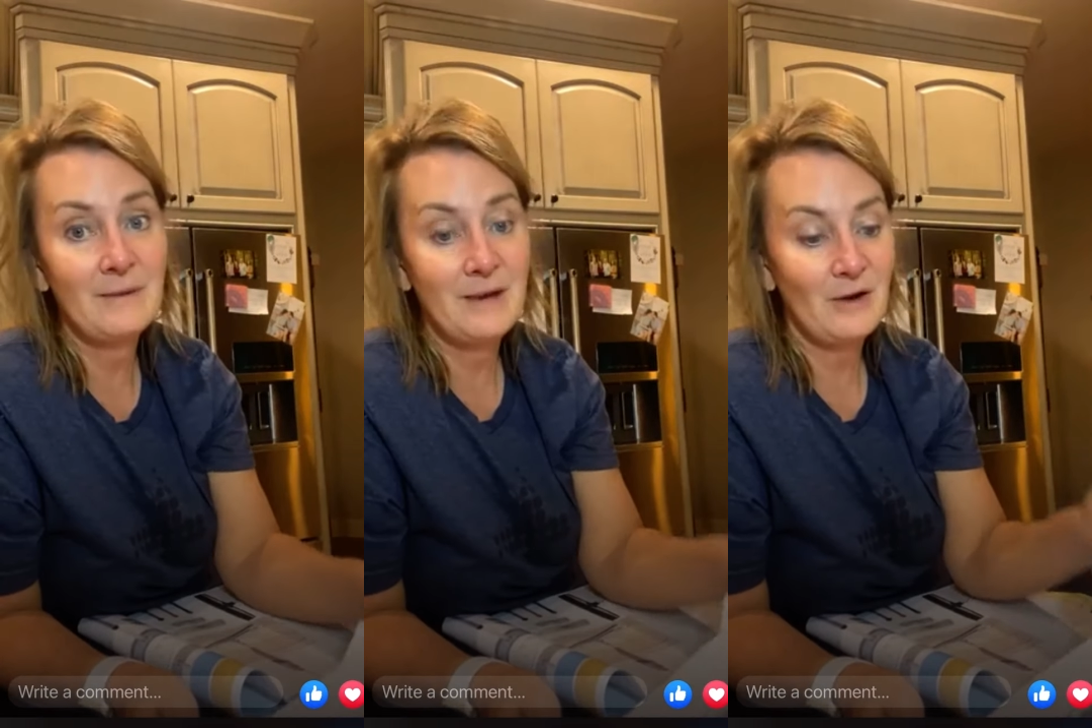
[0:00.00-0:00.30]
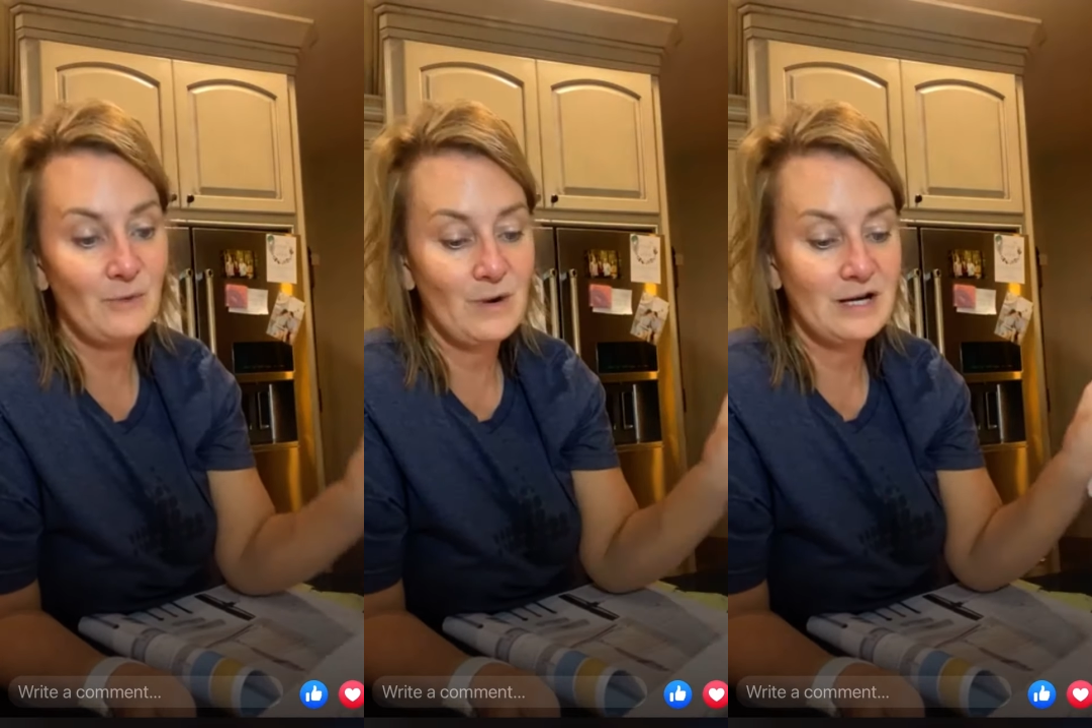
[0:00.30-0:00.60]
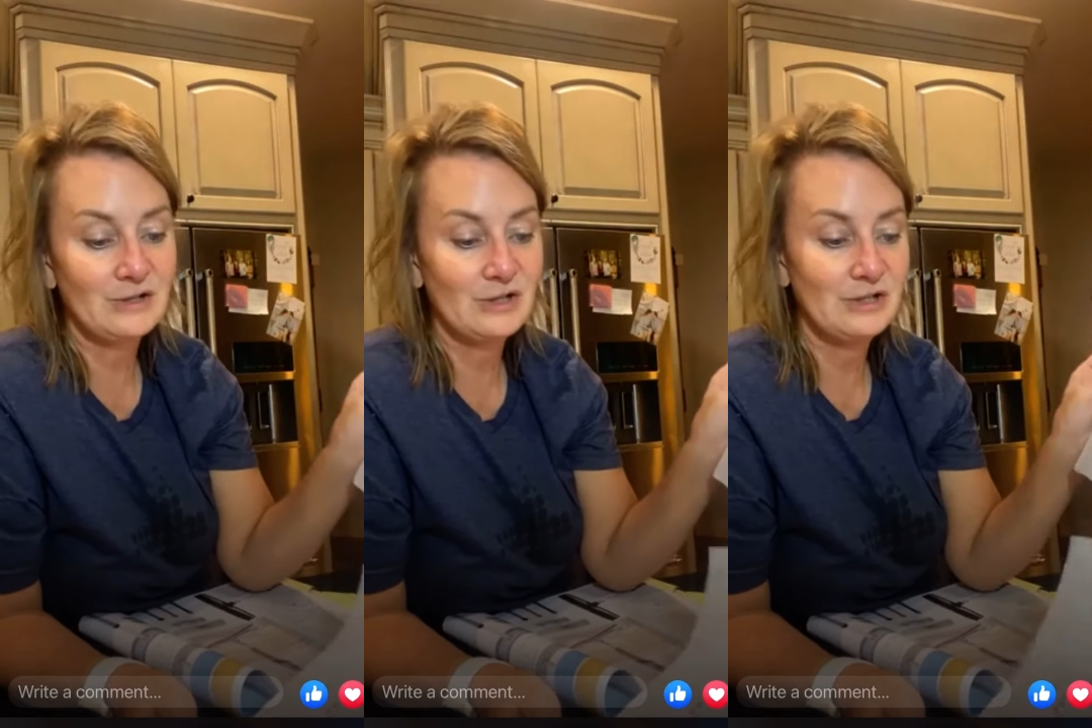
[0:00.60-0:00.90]
So the
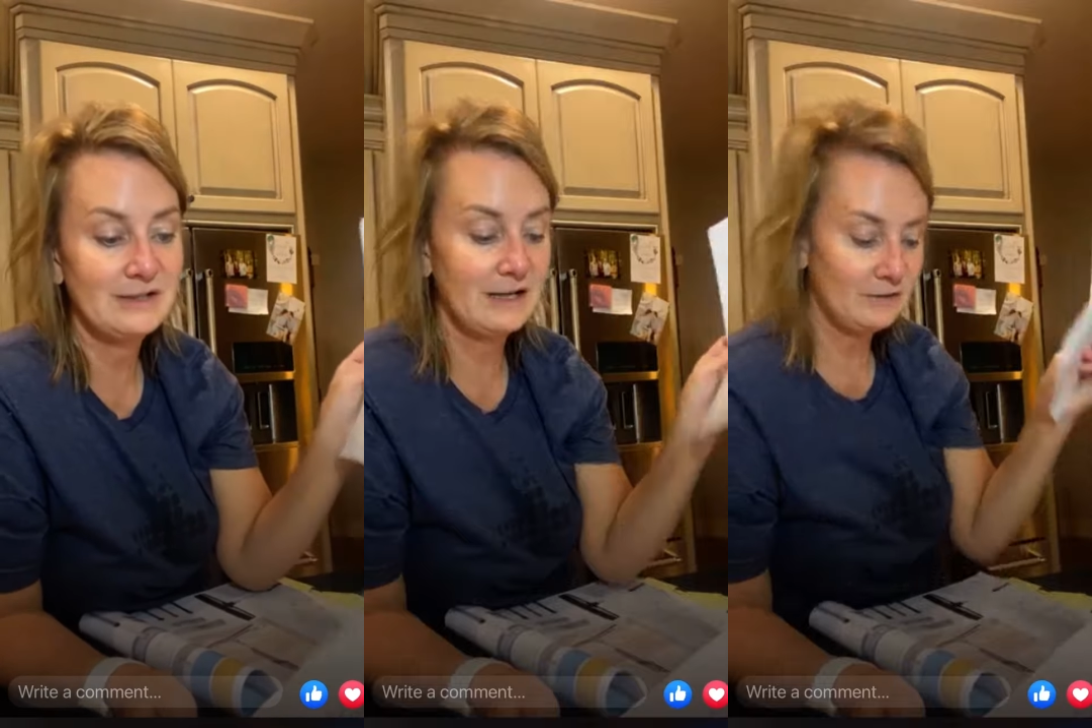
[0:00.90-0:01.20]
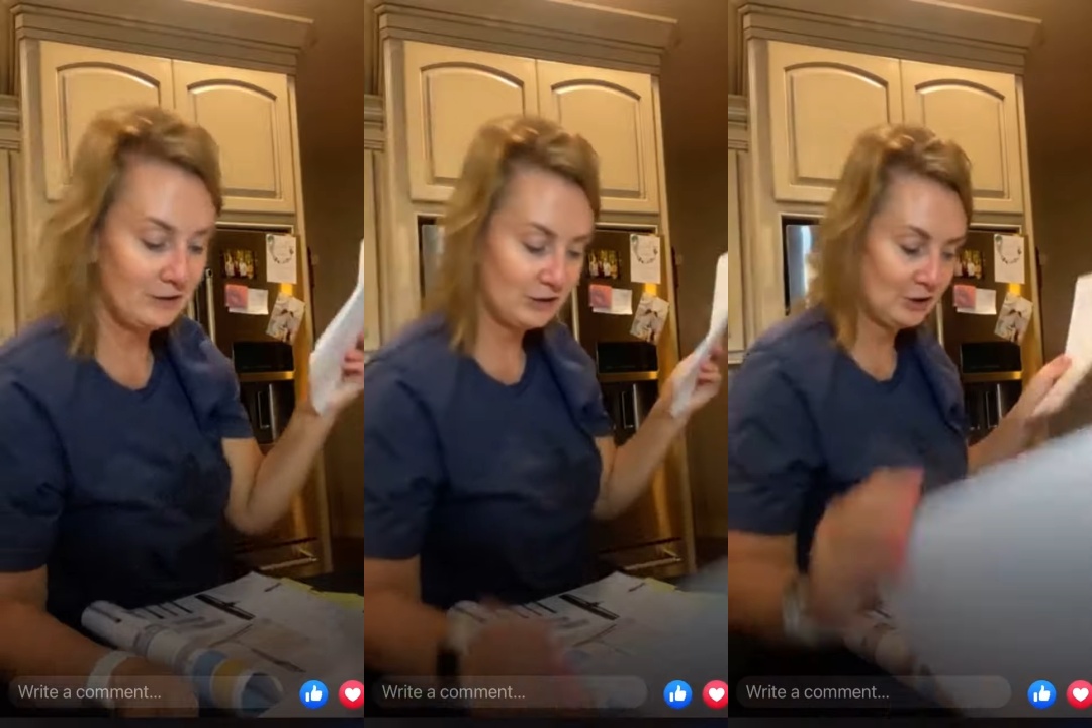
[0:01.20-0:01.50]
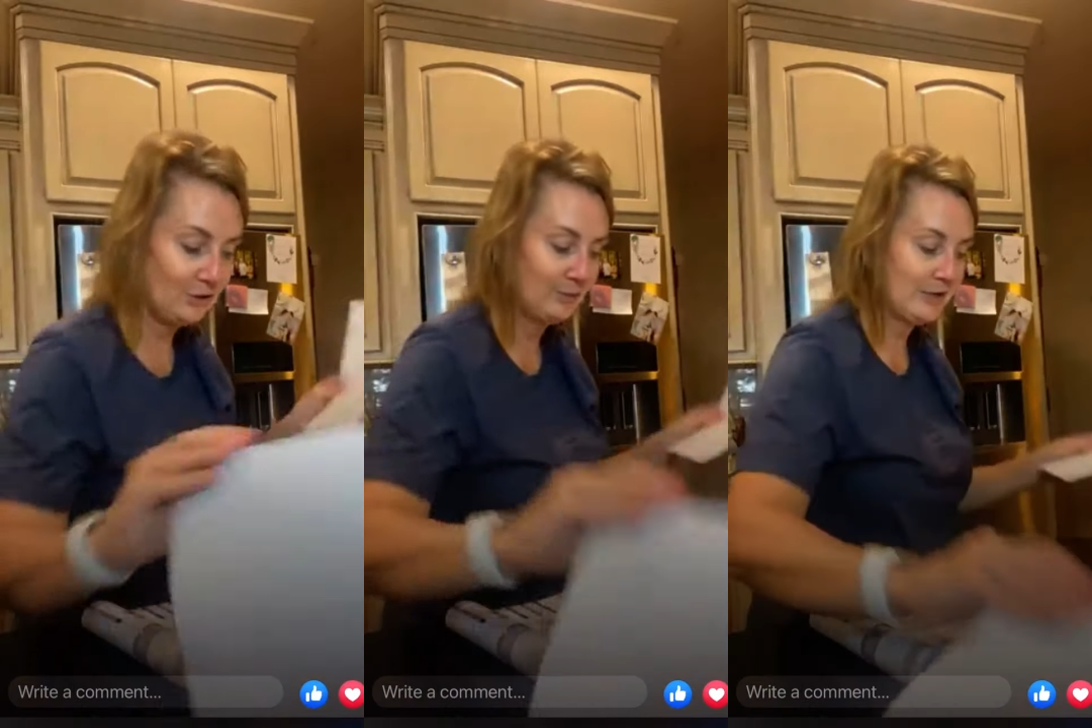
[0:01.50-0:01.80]
toothbrush
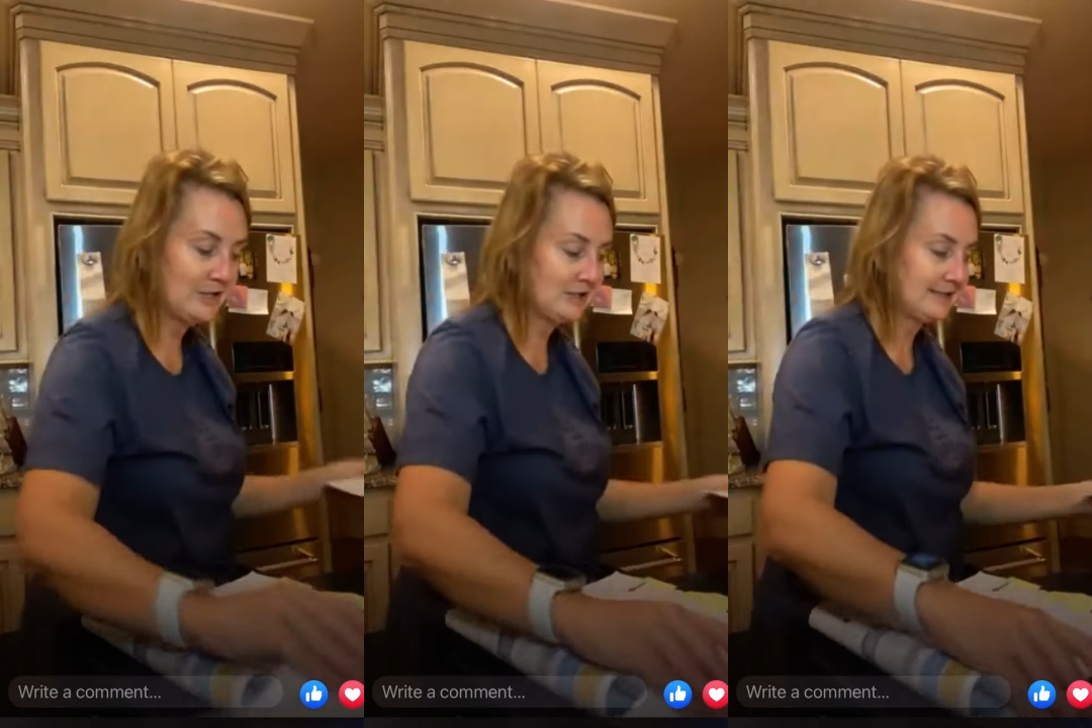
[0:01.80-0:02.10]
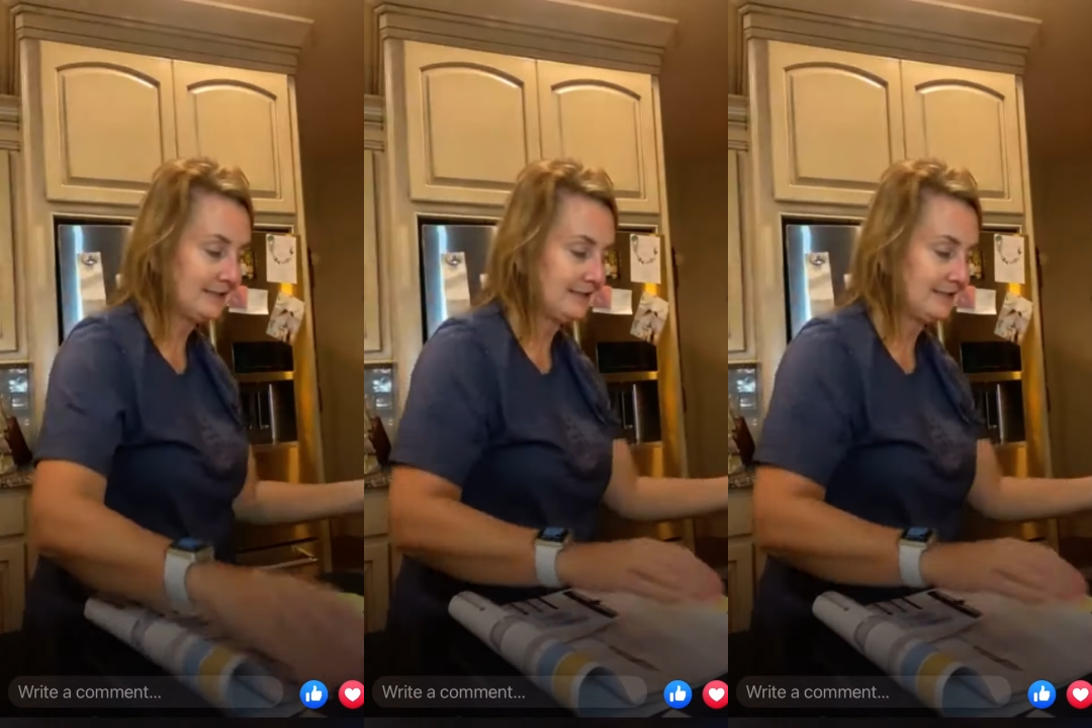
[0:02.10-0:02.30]
itself,